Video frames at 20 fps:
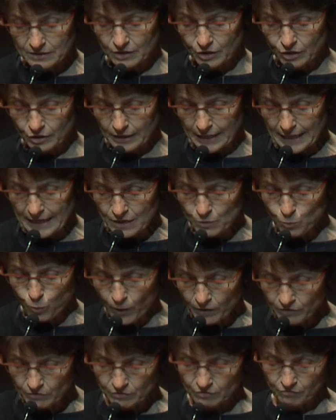a A
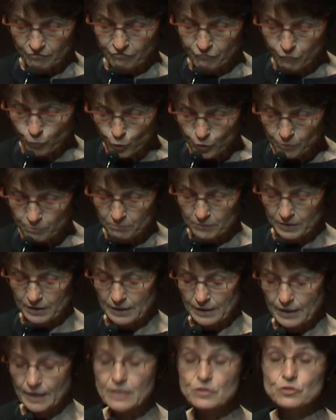one form
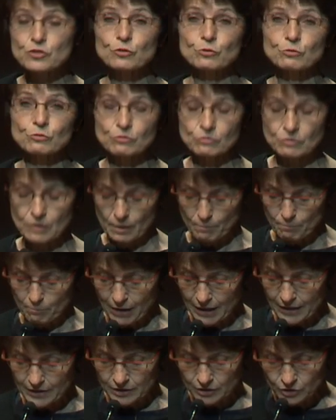issued
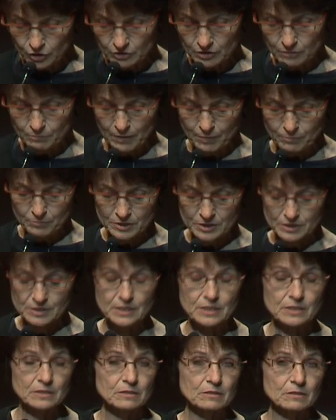by another member
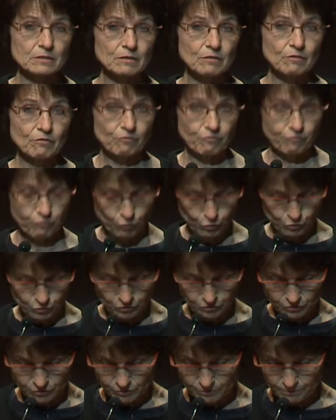state
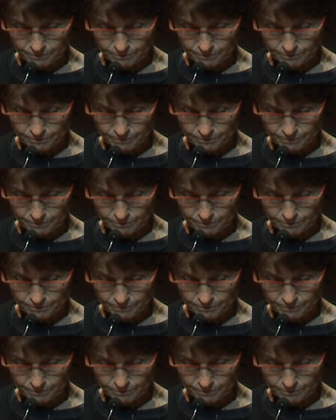void.